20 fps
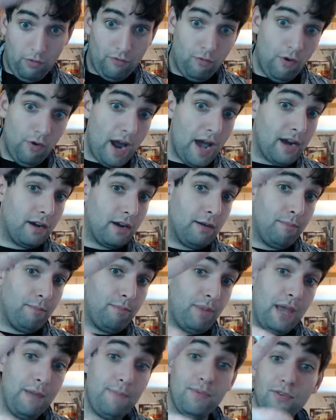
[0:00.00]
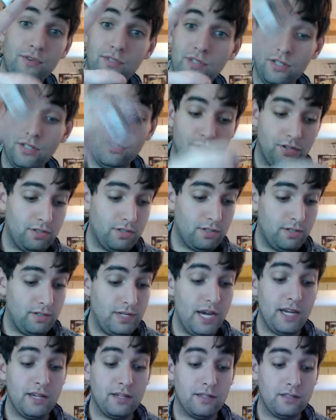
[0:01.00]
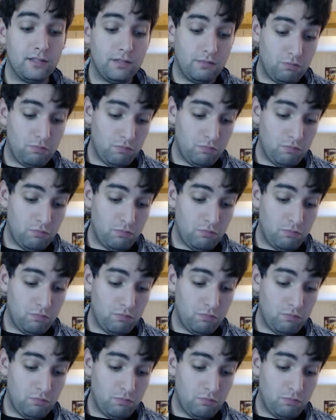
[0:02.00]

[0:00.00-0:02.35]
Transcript: rock, paper, scissors, dice.